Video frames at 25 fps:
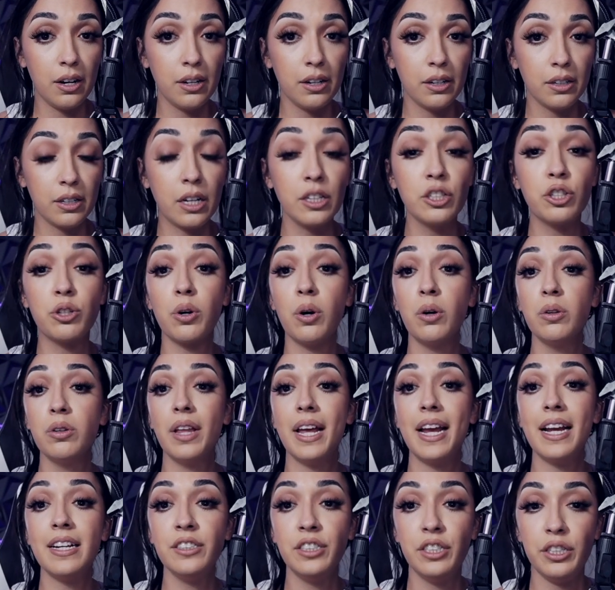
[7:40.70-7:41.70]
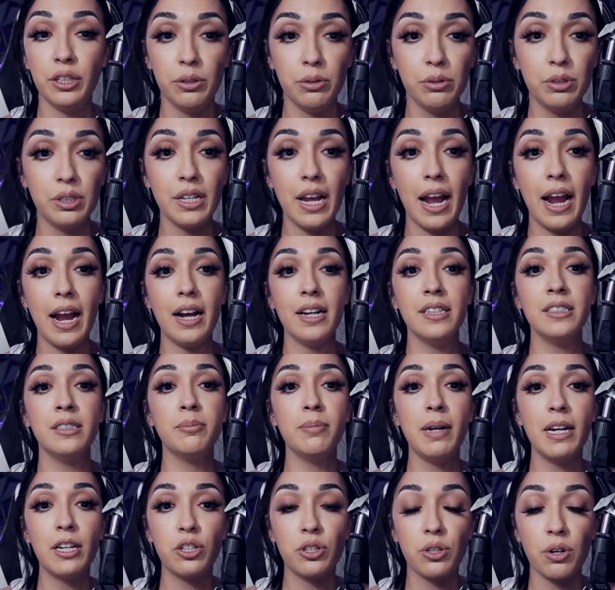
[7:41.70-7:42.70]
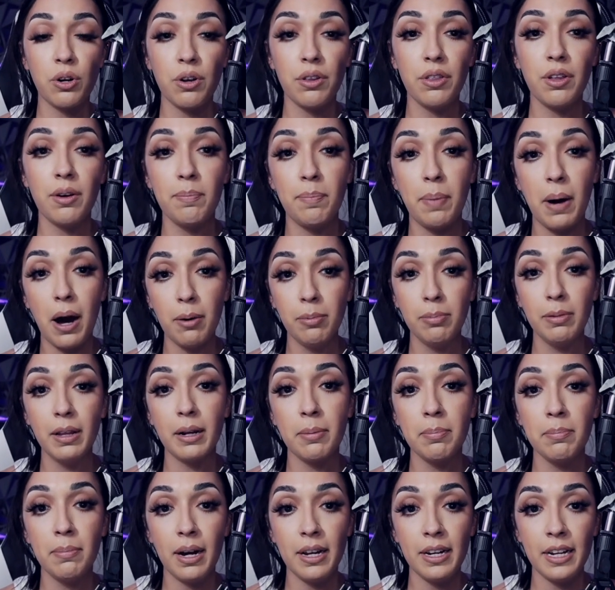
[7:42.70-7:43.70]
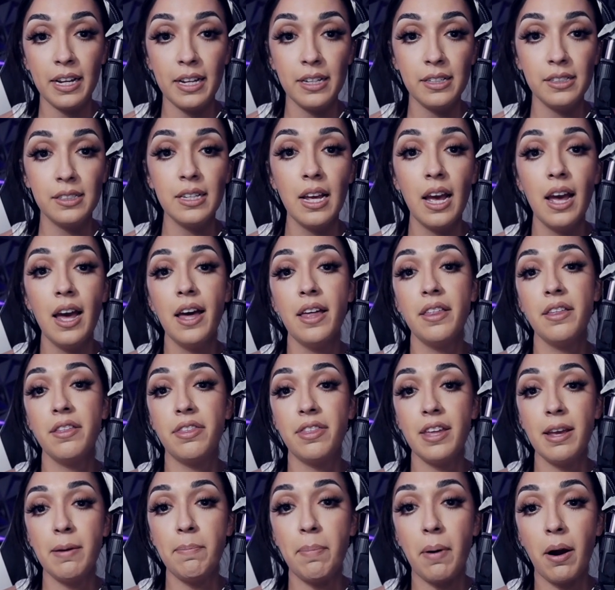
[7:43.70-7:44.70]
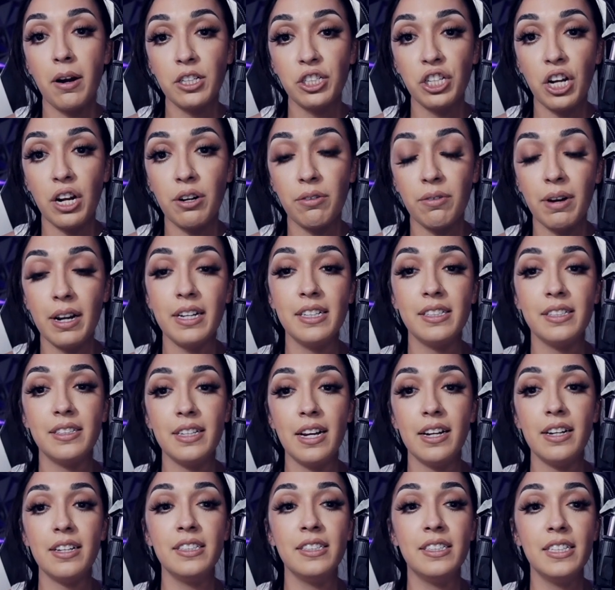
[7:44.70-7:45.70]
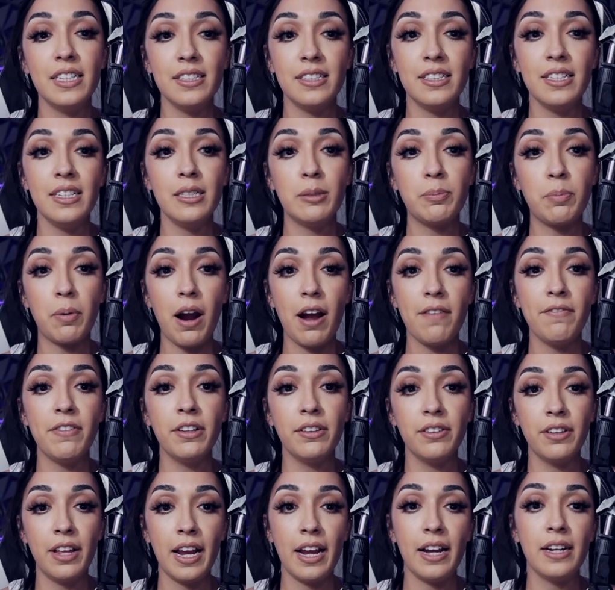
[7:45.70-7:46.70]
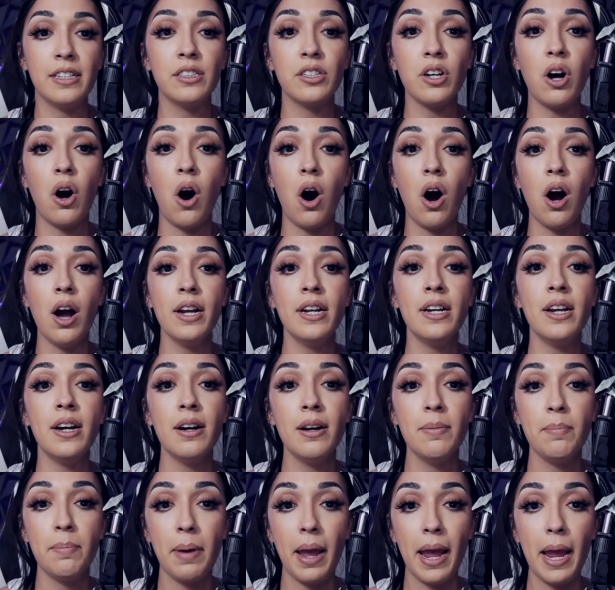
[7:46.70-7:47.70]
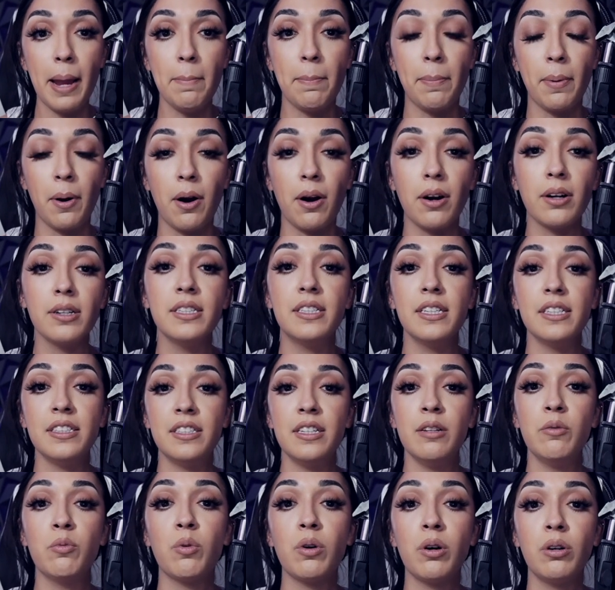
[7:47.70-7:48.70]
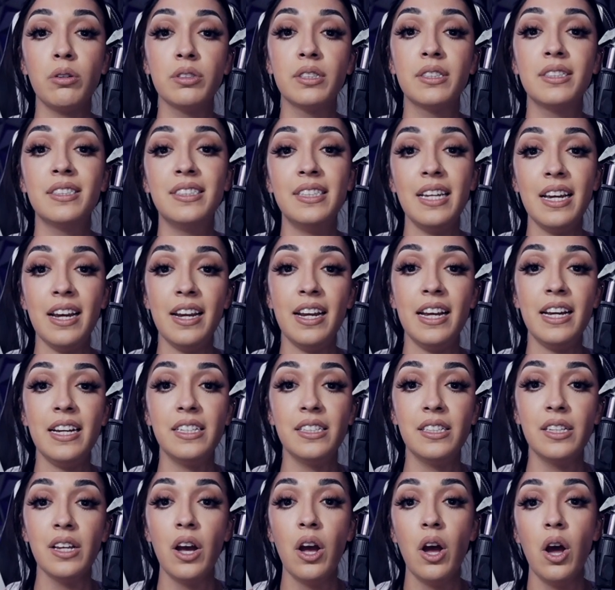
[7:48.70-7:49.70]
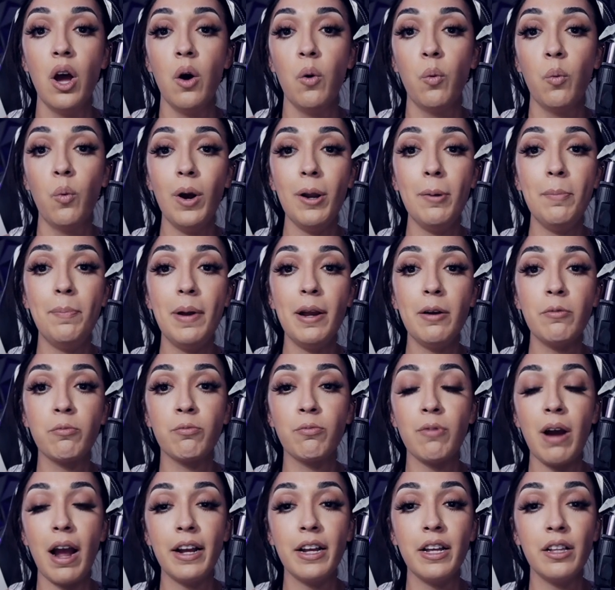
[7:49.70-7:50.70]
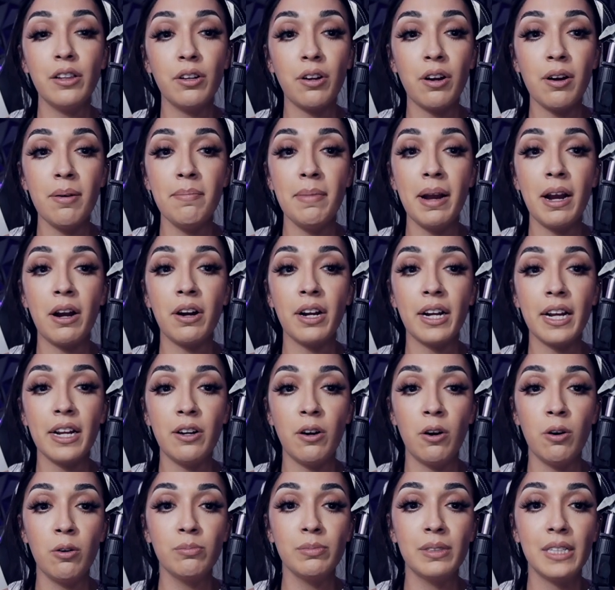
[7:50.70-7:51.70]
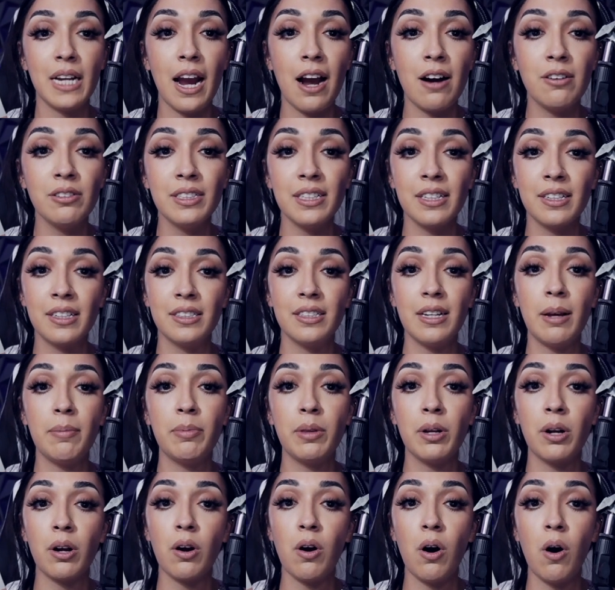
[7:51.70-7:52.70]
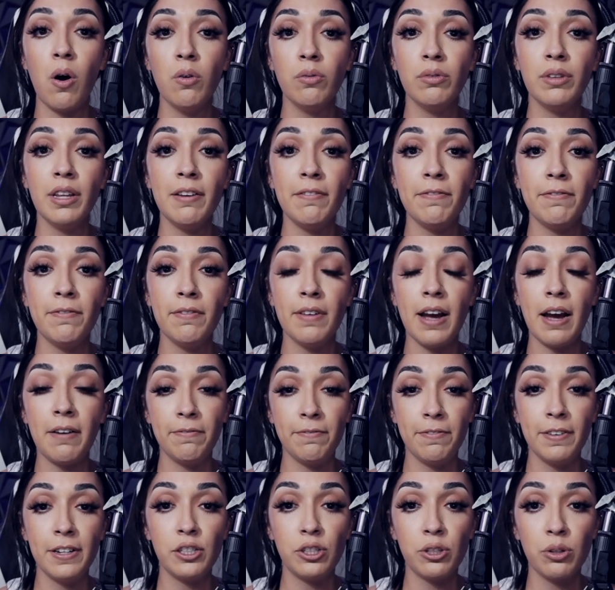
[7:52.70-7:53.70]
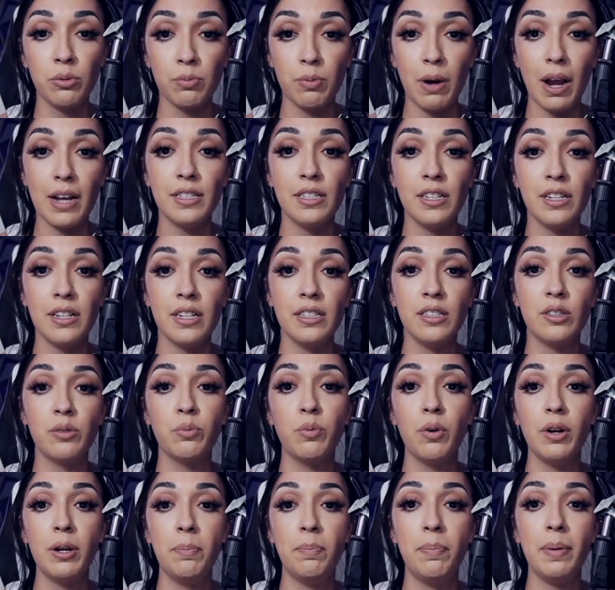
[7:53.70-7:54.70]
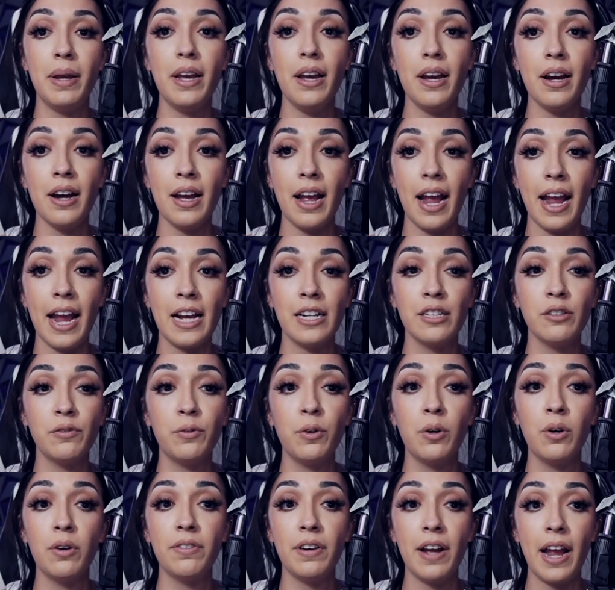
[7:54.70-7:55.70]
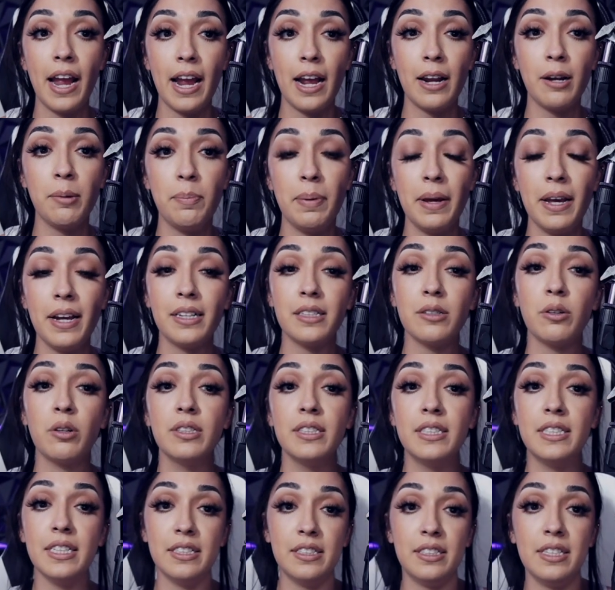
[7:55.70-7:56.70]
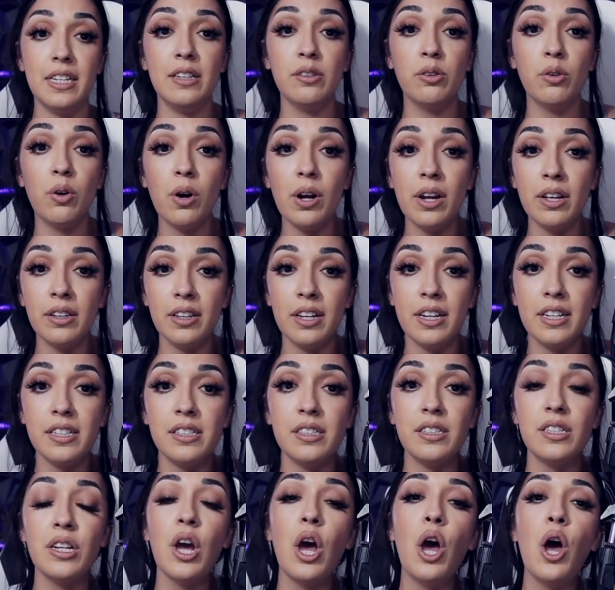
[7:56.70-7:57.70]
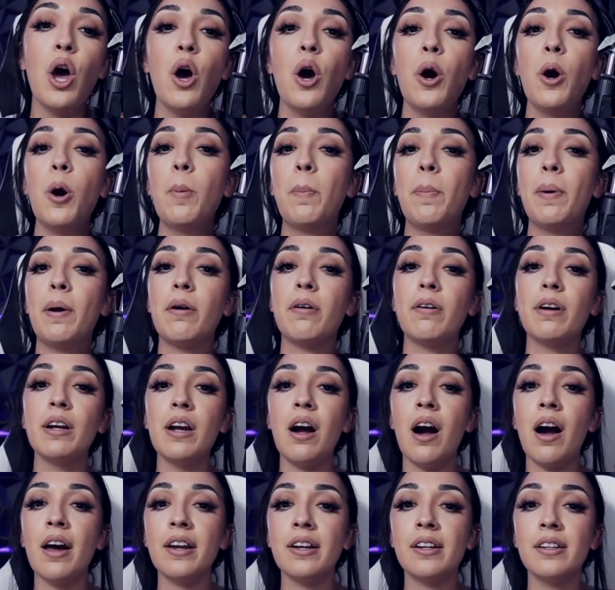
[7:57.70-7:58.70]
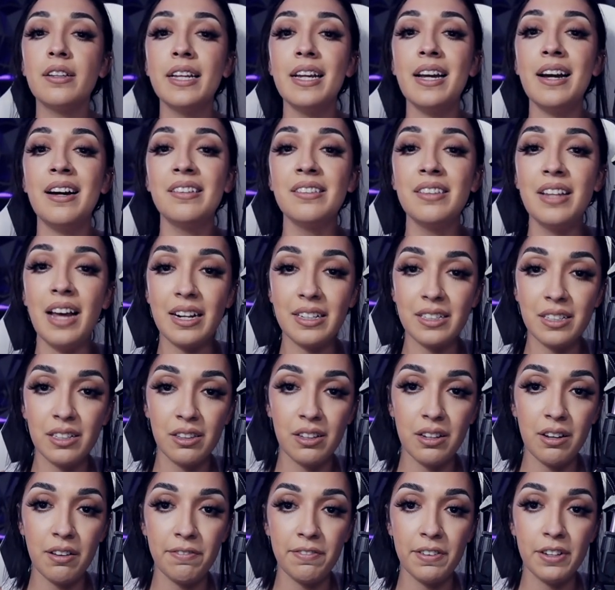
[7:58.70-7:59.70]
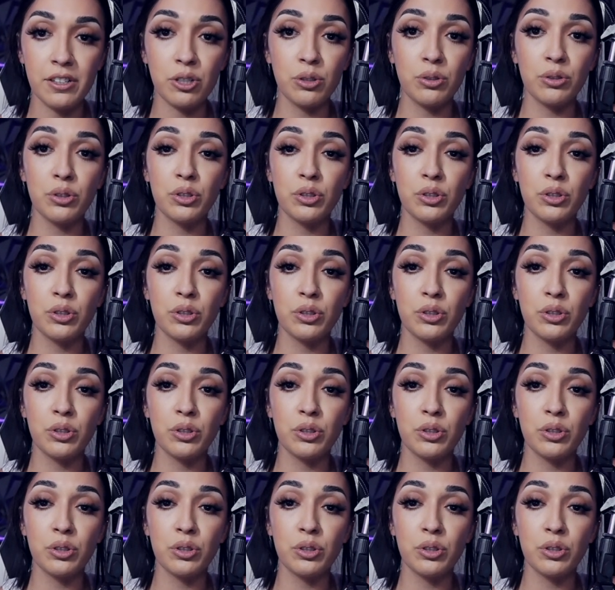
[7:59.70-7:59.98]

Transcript: control land use and make sure the public monies the theme park generated stayed in Disney's private land. On paper, Disney World cities would be regular American hometowns, except their only official residents would be a handful of handpicked Disney loyalists who periodically elected the officials,